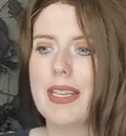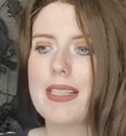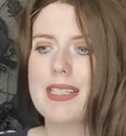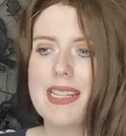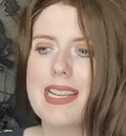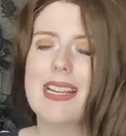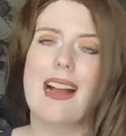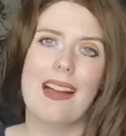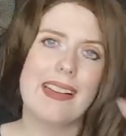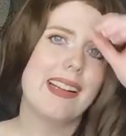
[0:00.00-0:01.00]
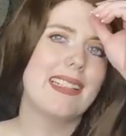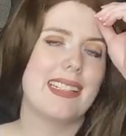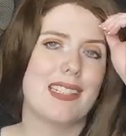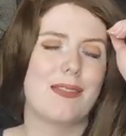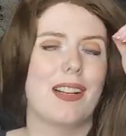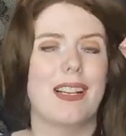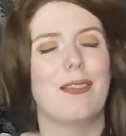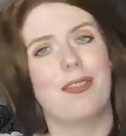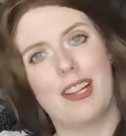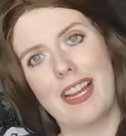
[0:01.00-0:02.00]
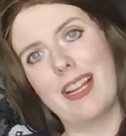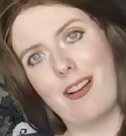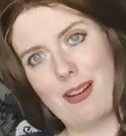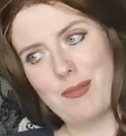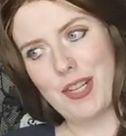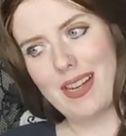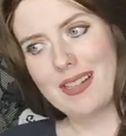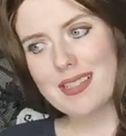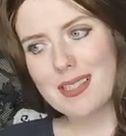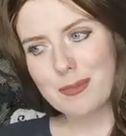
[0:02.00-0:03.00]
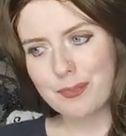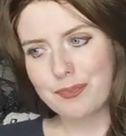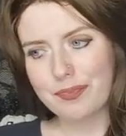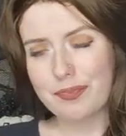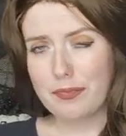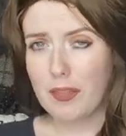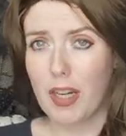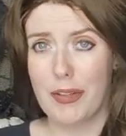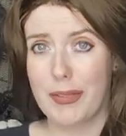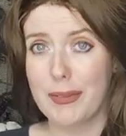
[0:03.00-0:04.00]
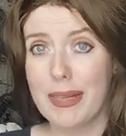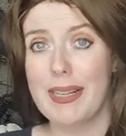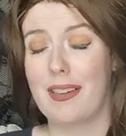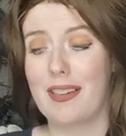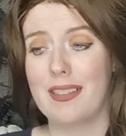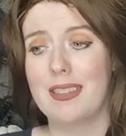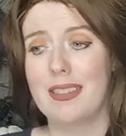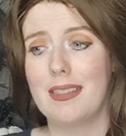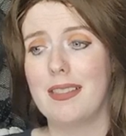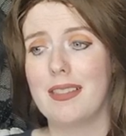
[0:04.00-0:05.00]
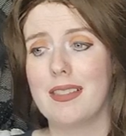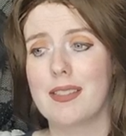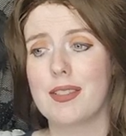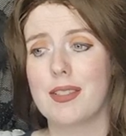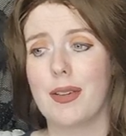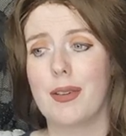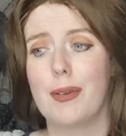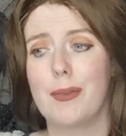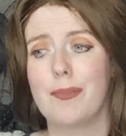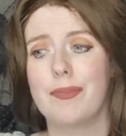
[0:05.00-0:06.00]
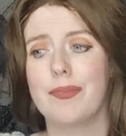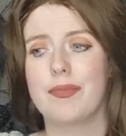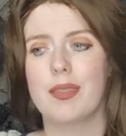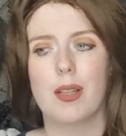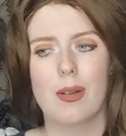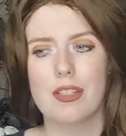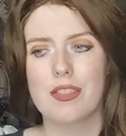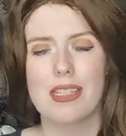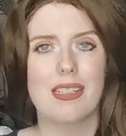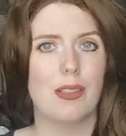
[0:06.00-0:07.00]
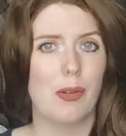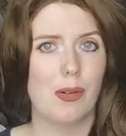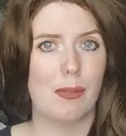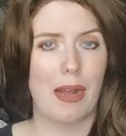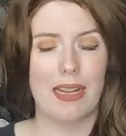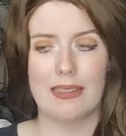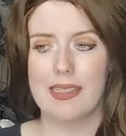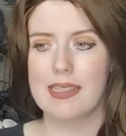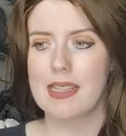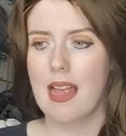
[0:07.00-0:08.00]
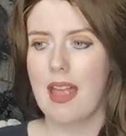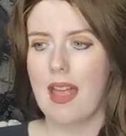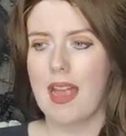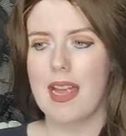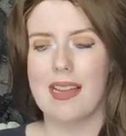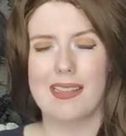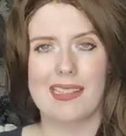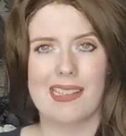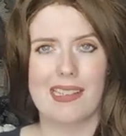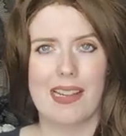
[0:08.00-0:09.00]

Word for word: seeing unidentified flying objects on their radar. So questioning local pilots and